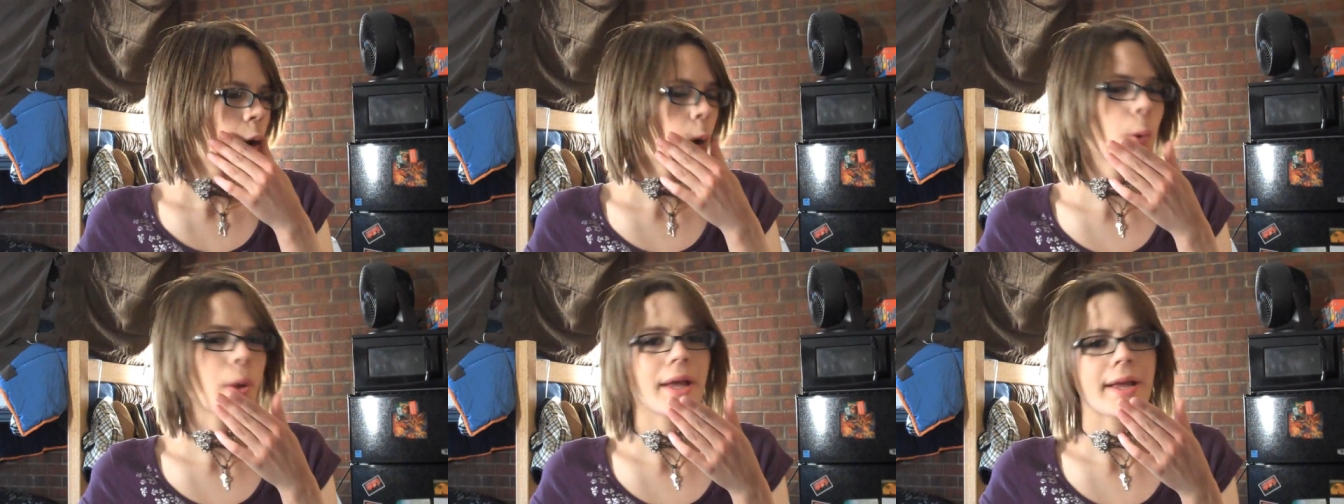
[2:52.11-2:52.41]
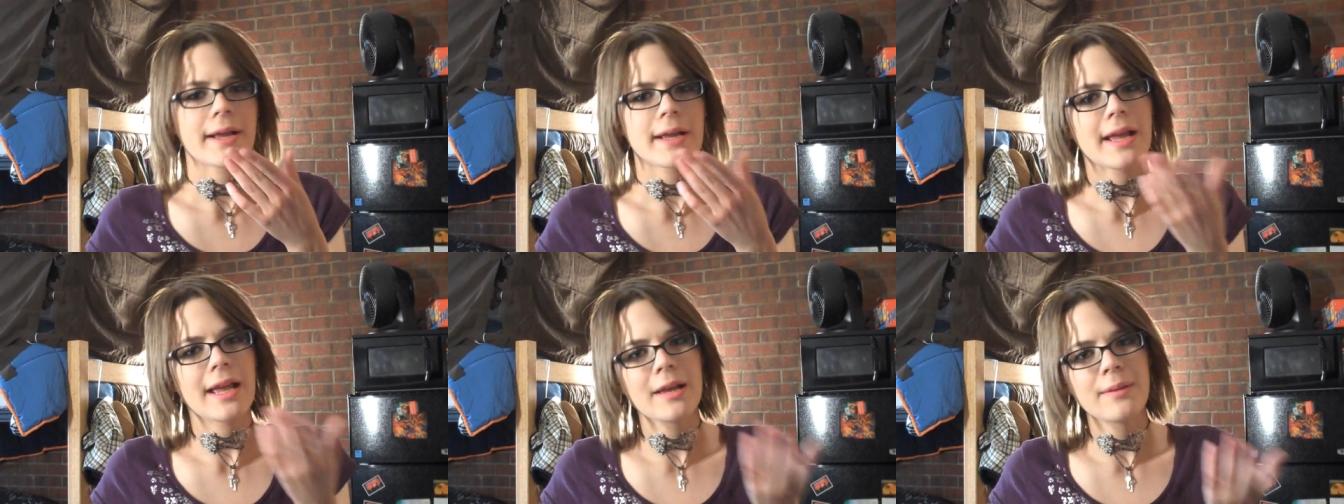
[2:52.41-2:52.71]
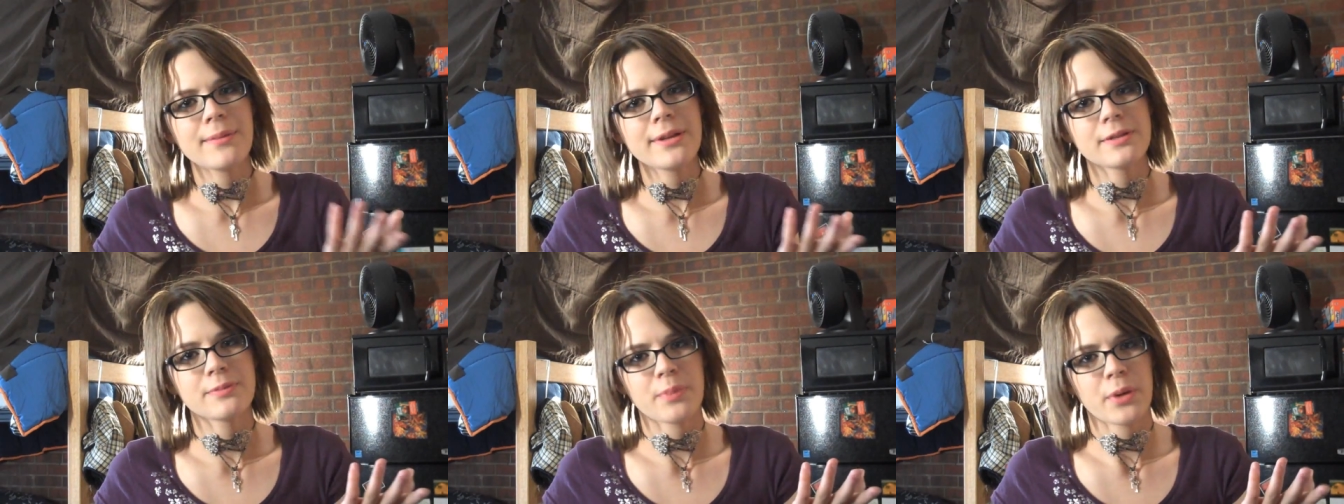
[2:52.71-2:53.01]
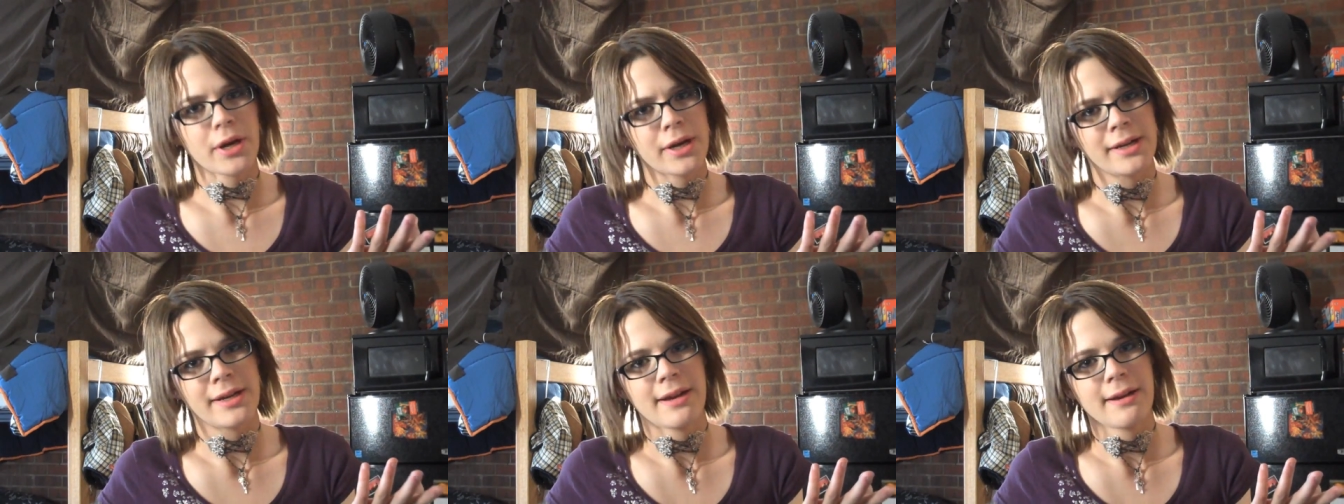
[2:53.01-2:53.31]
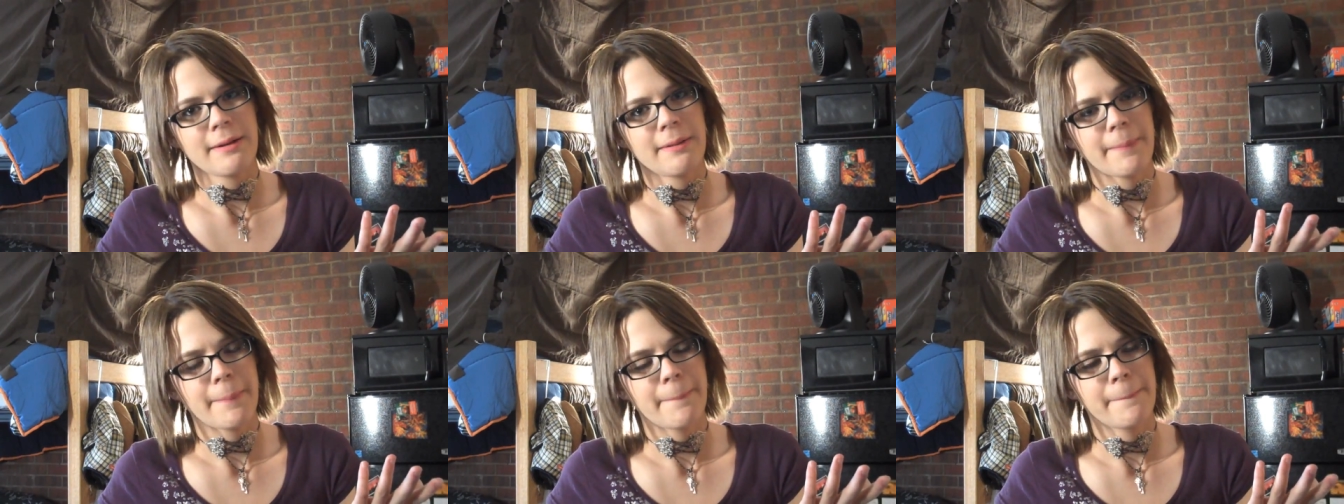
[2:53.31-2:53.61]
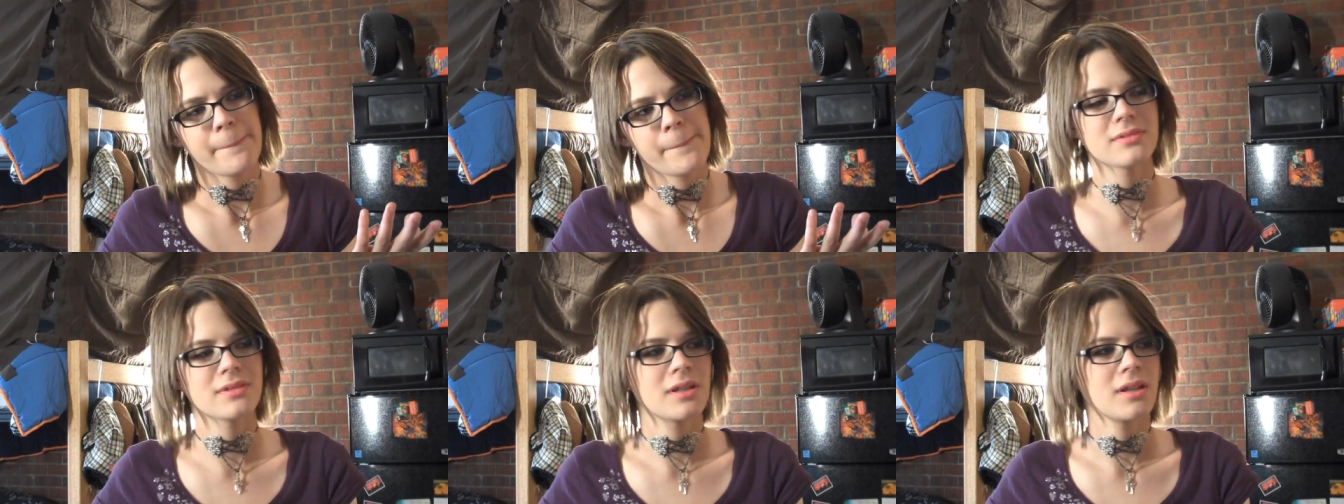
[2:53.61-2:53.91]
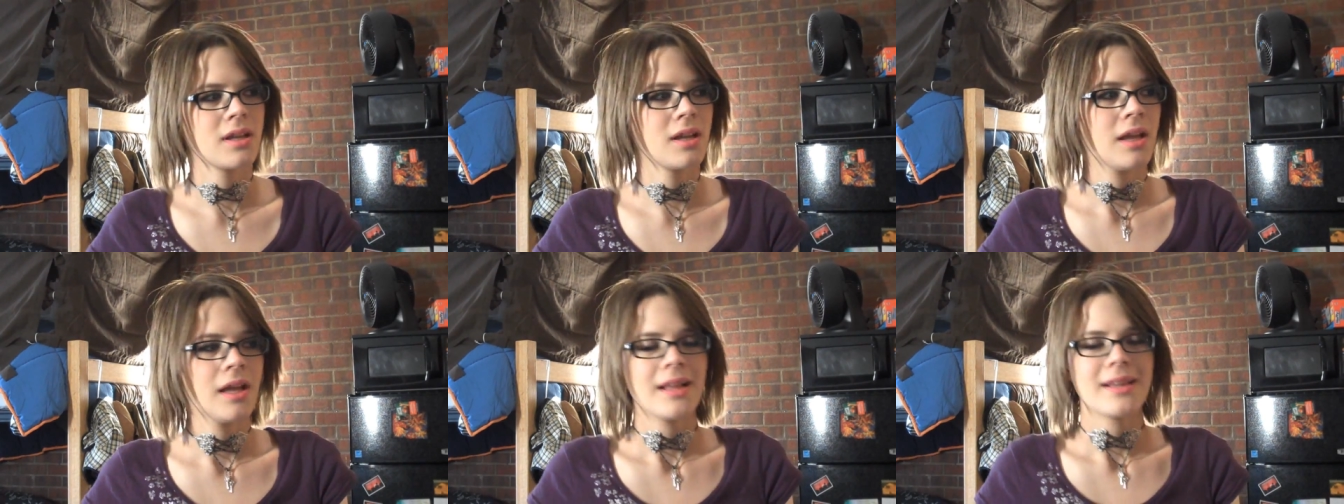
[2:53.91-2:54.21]
Okay, Amy's pregnant.
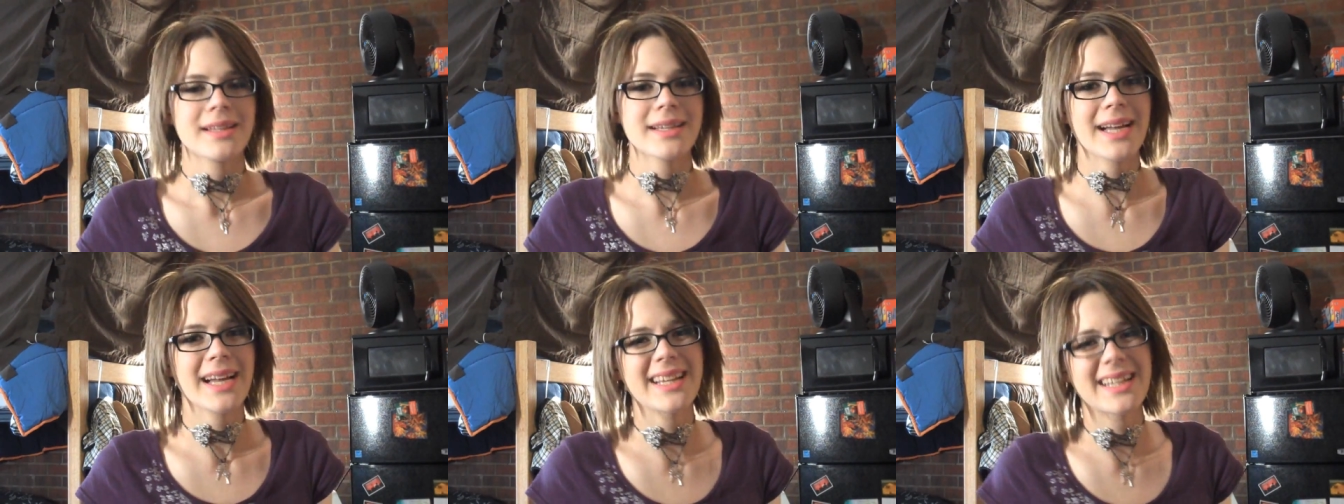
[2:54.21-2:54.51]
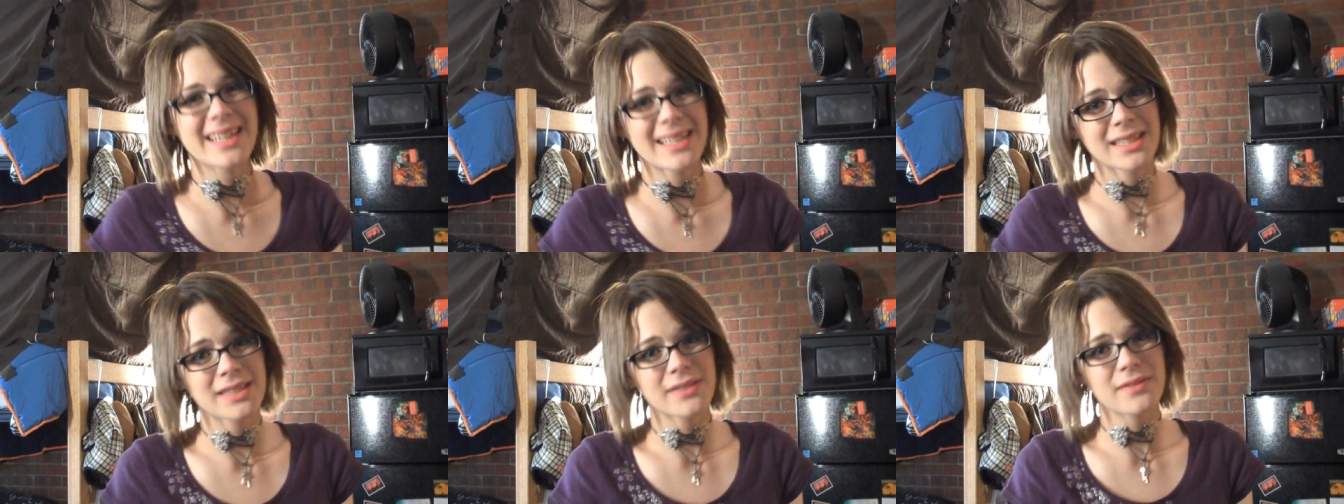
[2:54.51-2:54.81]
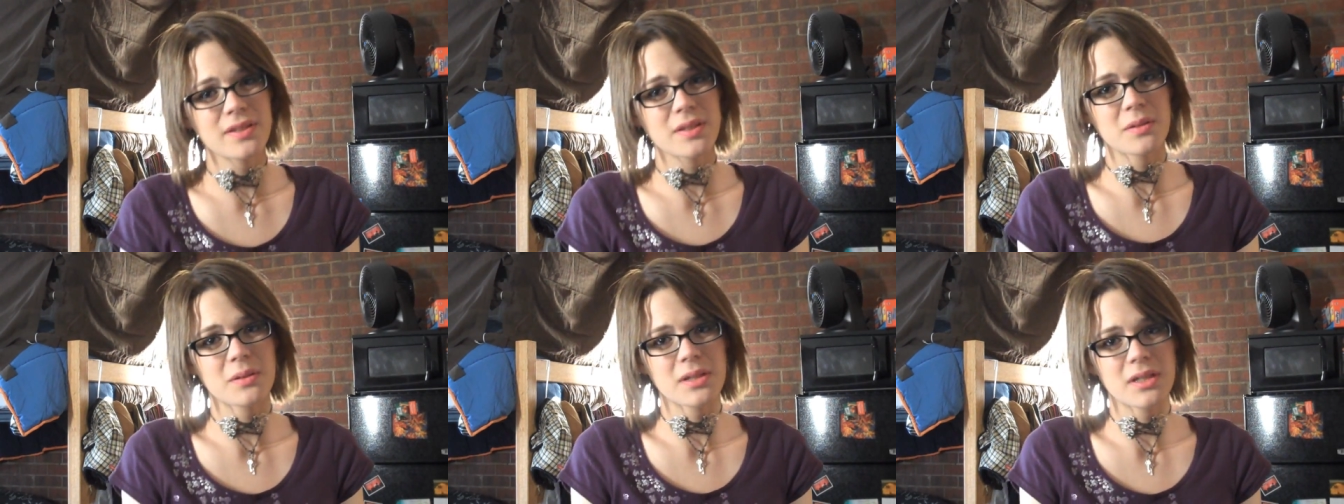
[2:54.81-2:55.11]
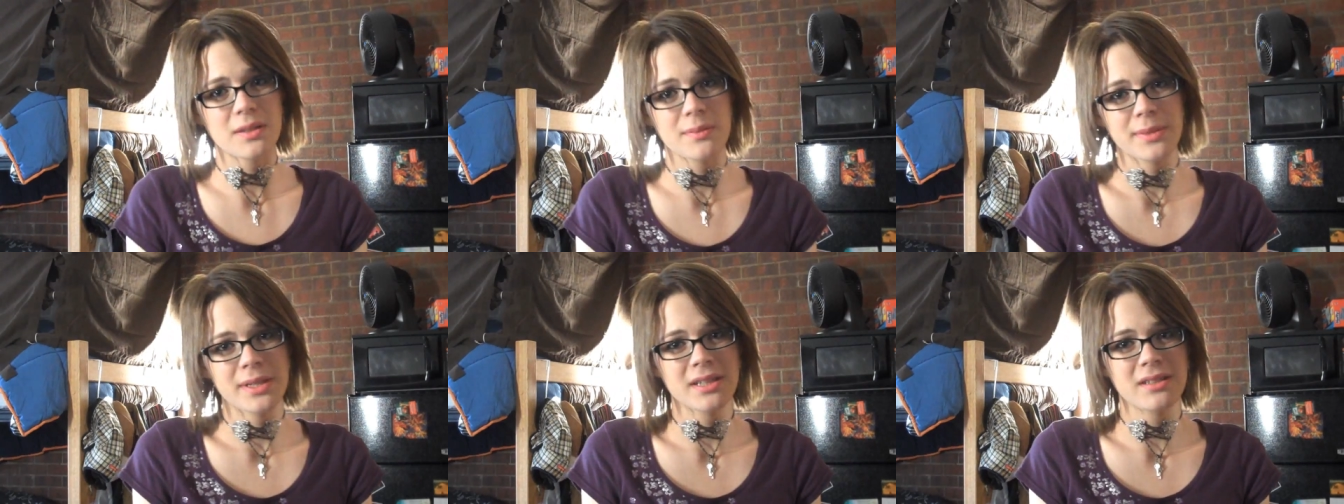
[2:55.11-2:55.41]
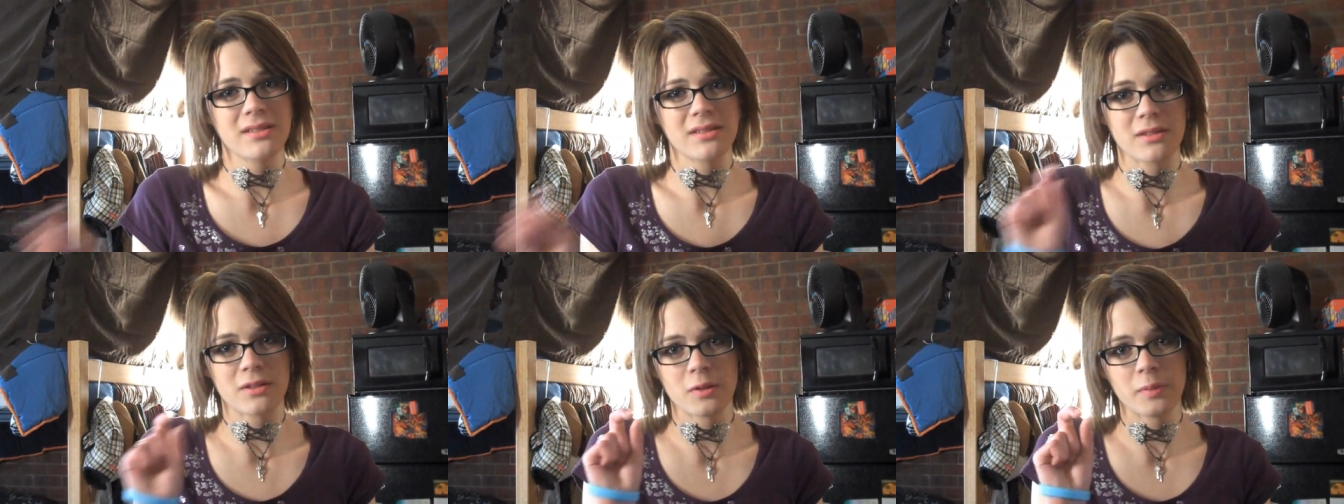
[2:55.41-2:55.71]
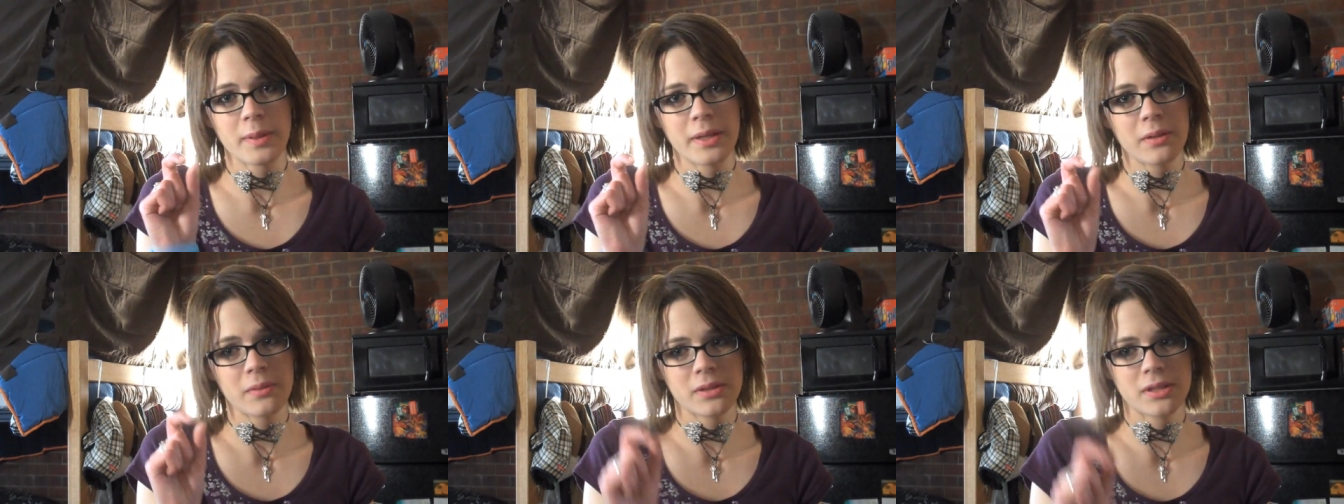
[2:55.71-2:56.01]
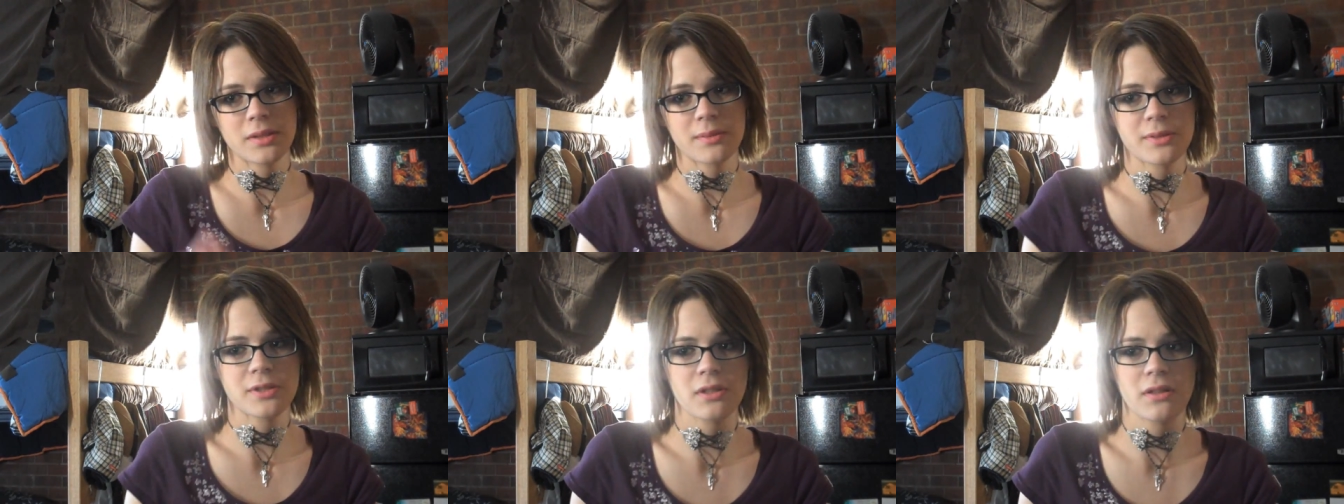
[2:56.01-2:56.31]
Like, I kind of saw it coming a little bit when
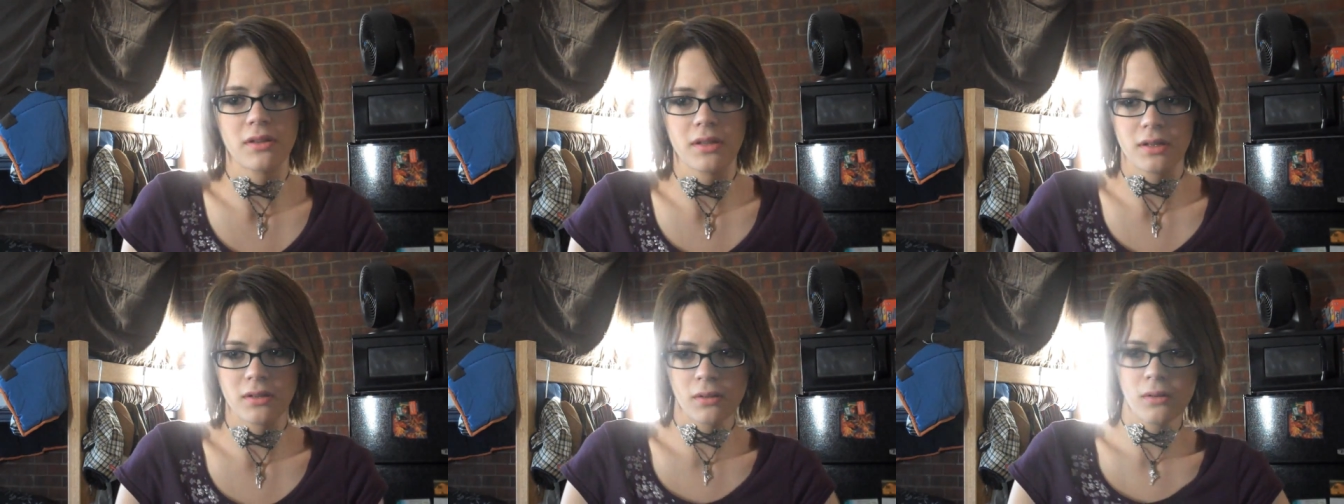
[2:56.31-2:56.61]
she was all like,